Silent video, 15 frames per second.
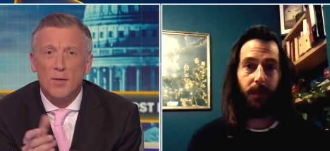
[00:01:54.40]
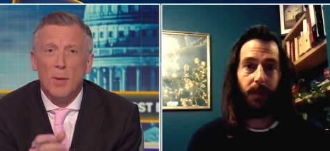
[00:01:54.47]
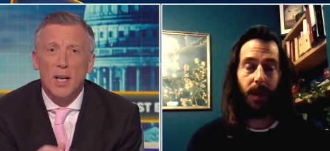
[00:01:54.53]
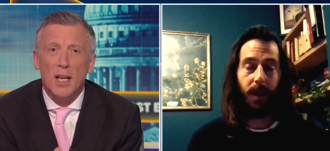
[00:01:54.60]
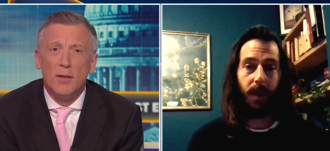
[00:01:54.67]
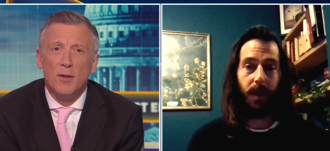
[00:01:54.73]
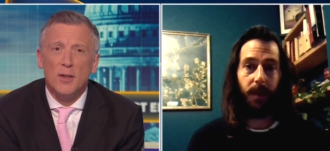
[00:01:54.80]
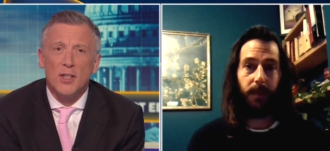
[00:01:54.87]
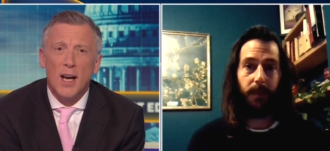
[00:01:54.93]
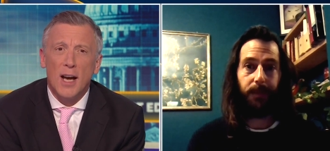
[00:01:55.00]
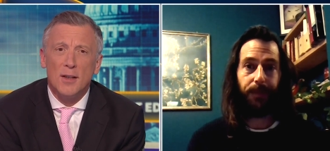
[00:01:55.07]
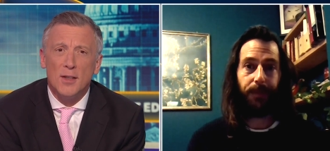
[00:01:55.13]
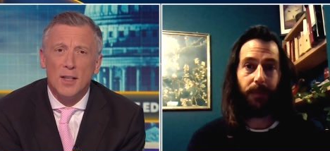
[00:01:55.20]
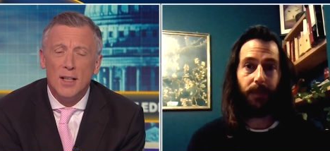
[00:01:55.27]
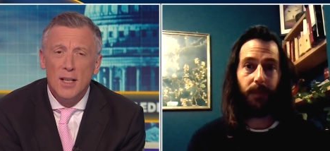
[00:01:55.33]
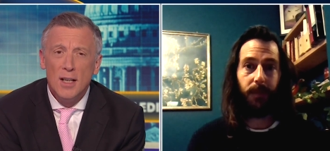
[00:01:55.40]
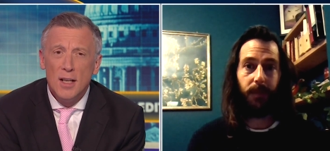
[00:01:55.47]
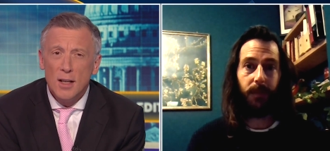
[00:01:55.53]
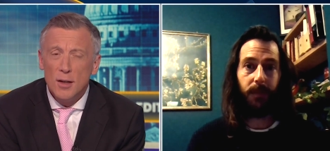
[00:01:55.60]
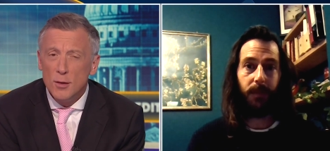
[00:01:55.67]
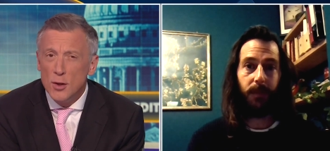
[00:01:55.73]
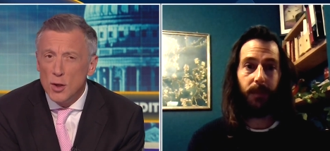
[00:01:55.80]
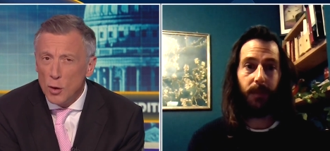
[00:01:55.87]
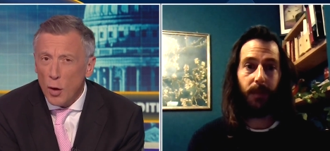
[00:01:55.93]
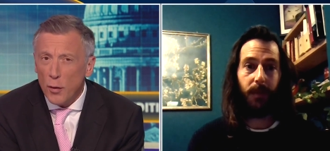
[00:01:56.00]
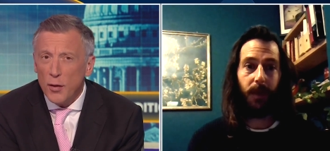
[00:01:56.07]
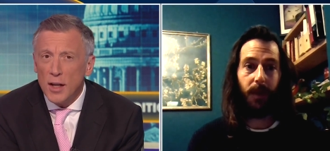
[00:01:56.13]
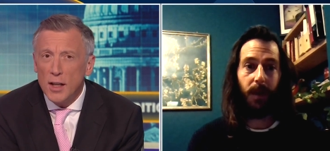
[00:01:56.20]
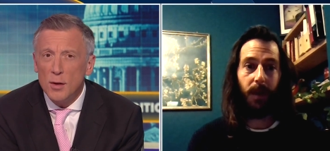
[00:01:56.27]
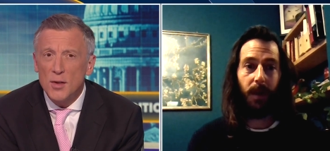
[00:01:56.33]
Speaker 1: of money for charity, do you
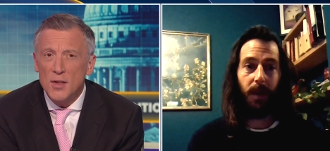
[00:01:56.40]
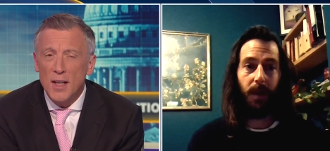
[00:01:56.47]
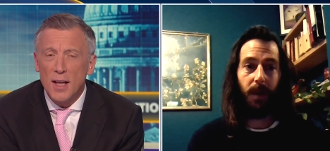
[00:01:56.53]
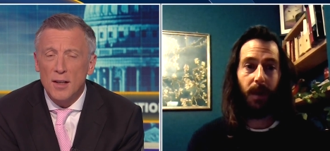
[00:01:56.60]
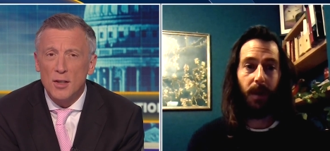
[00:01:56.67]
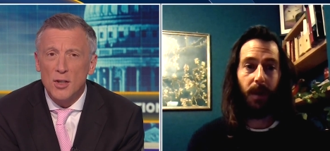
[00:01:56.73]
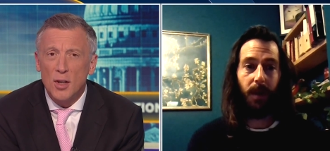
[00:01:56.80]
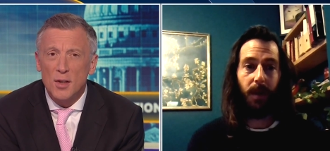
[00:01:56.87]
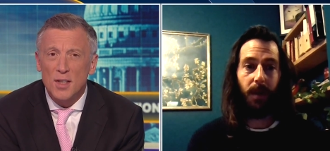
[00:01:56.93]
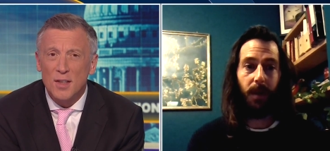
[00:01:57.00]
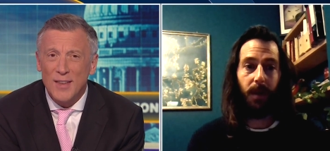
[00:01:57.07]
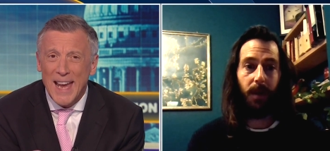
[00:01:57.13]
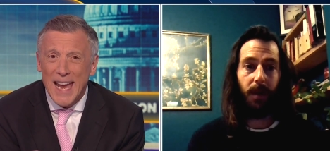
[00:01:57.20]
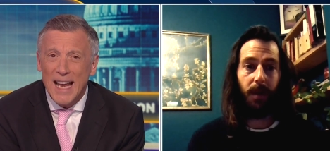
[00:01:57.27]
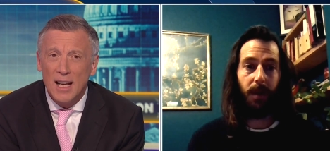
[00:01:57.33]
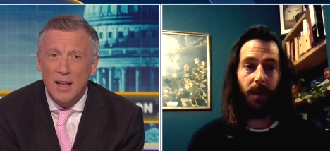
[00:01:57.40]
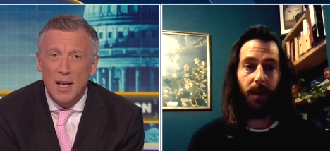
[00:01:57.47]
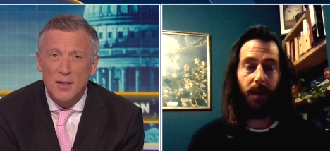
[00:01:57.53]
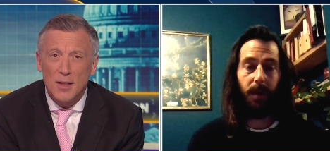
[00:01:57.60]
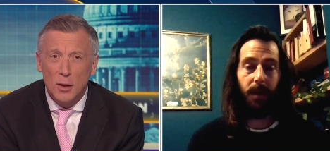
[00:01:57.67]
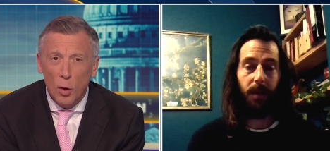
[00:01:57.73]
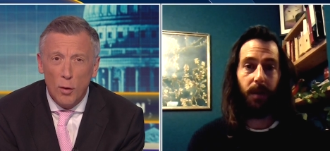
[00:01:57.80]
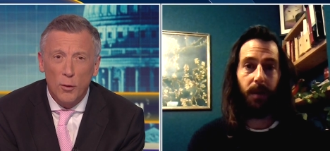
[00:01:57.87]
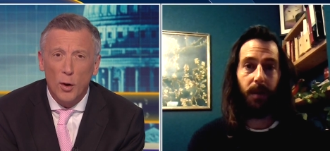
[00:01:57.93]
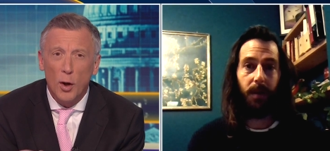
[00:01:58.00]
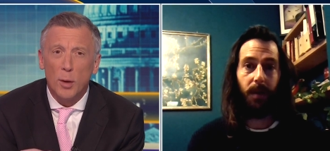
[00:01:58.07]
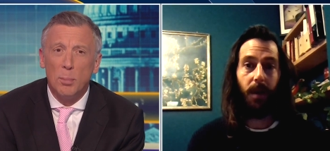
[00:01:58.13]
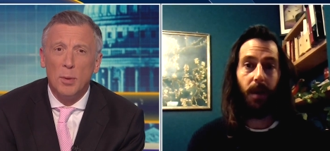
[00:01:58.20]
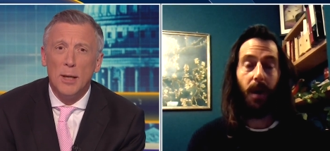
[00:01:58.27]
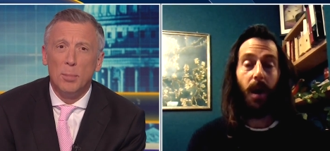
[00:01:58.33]
not think you stand a chance of alienating an awful
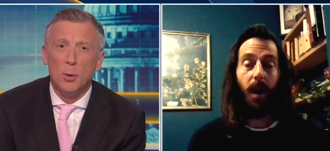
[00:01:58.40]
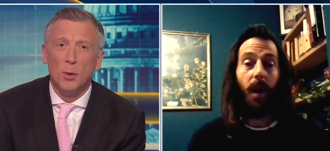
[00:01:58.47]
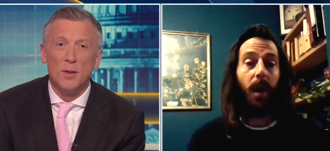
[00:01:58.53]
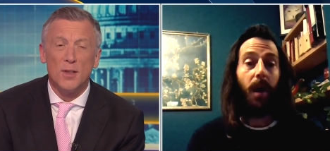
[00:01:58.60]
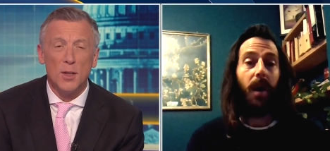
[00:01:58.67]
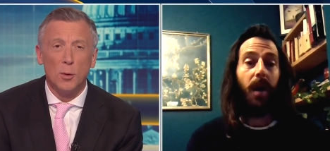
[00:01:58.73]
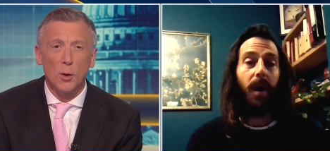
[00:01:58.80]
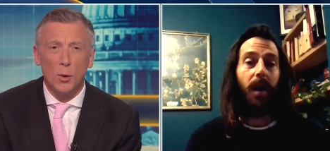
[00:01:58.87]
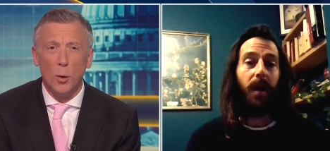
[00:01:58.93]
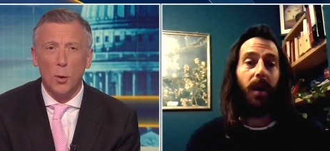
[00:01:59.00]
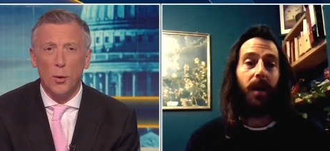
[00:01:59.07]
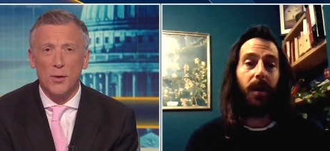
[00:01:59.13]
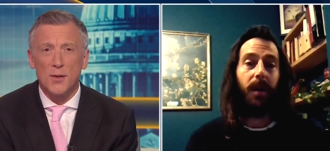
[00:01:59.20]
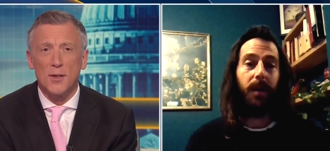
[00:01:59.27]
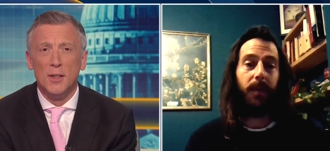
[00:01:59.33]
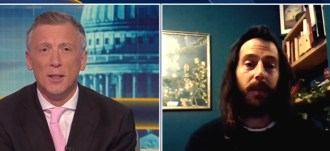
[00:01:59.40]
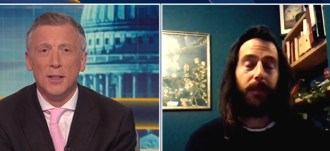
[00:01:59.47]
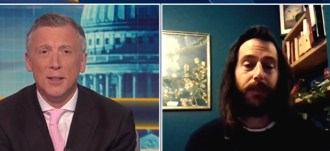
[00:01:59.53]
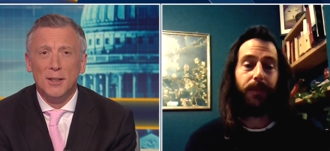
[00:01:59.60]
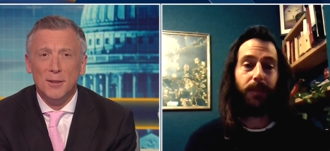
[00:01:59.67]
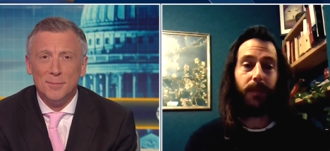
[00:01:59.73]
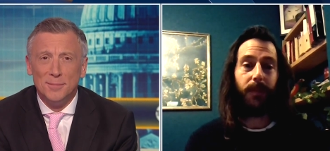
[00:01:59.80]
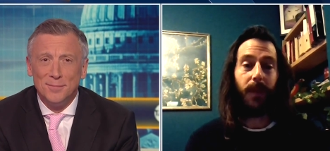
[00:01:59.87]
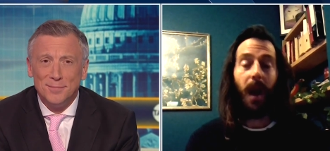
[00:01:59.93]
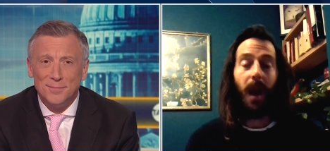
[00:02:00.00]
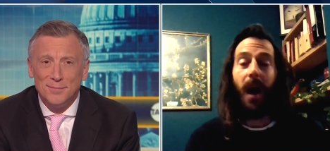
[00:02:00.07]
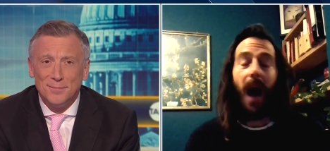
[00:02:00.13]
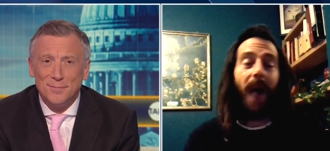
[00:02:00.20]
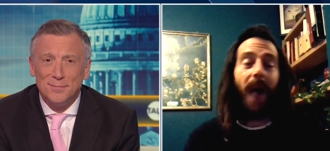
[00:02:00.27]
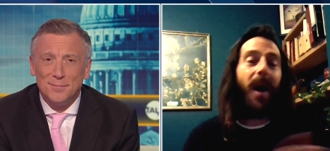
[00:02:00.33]
lot of people to your cause?
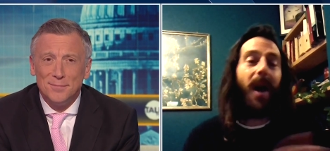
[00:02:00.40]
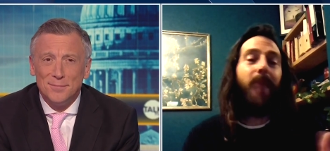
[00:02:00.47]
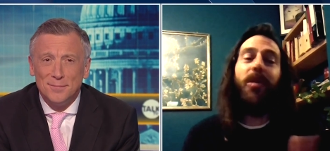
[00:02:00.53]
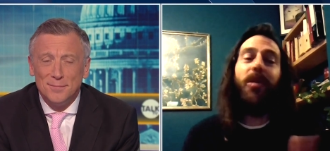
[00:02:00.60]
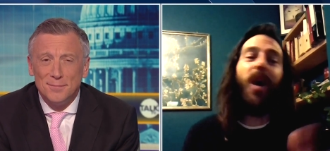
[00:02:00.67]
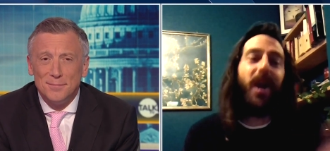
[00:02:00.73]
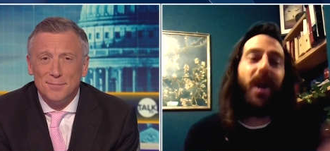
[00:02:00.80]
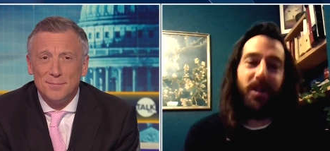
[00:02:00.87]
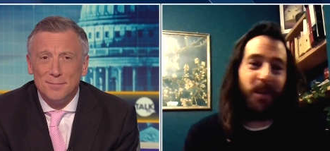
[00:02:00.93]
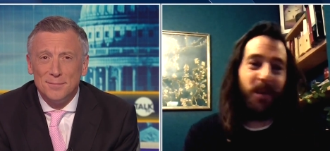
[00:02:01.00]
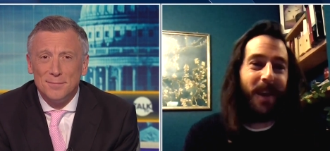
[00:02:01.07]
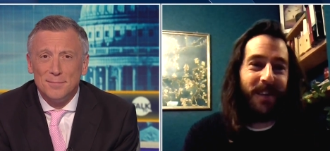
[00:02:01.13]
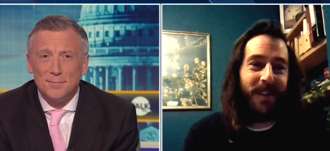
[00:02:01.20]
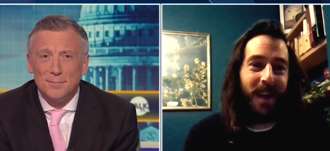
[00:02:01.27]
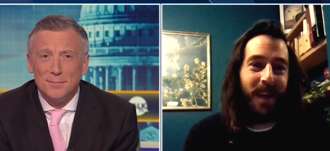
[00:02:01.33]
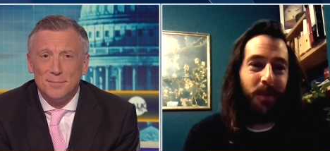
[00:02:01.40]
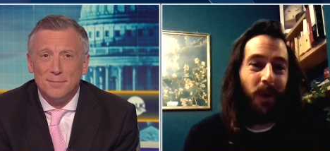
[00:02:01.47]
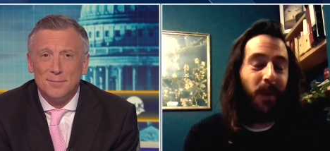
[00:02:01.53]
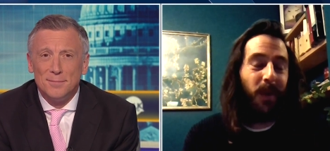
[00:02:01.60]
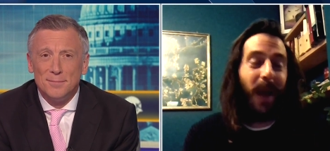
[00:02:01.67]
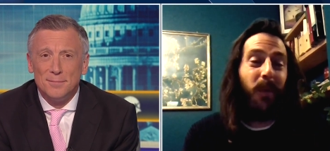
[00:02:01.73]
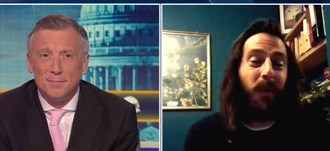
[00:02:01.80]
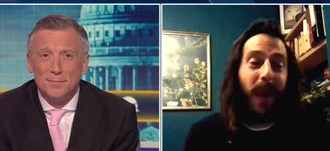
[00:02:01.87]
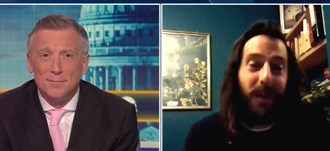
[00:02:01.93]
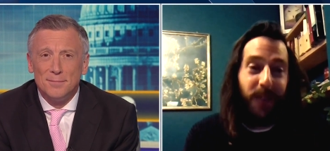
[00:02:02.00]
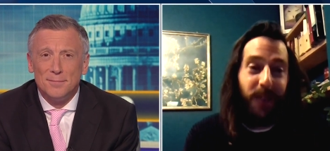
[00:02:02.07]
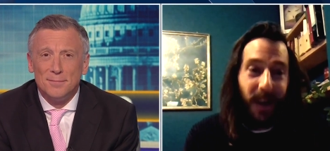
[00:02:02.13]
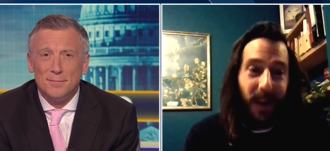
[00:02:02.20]
Speaker 2: I, am not going to talk about this anymore. Like we have,